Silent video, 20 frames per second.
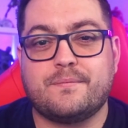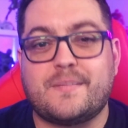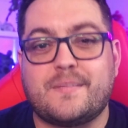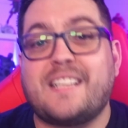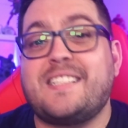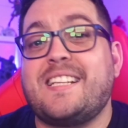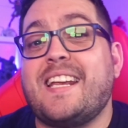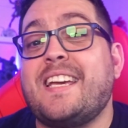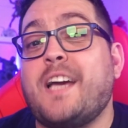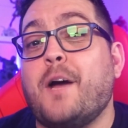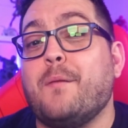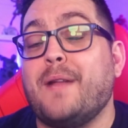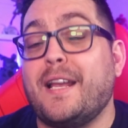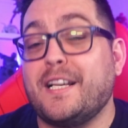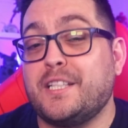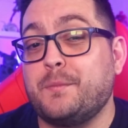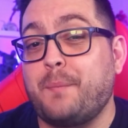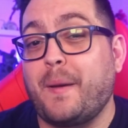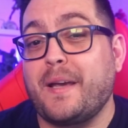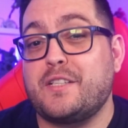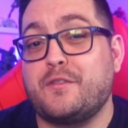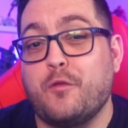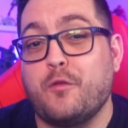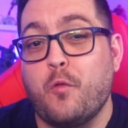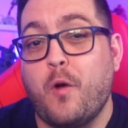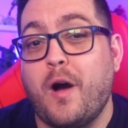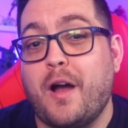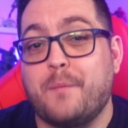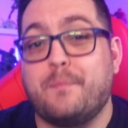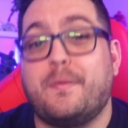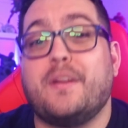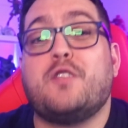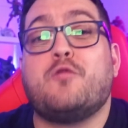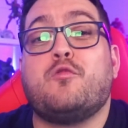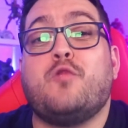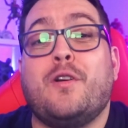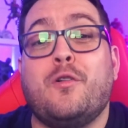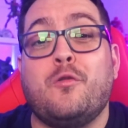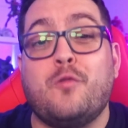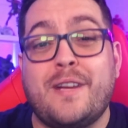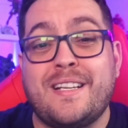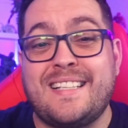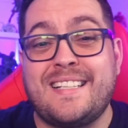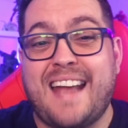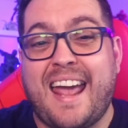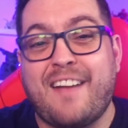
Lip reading: They take up less space for one, but the real reason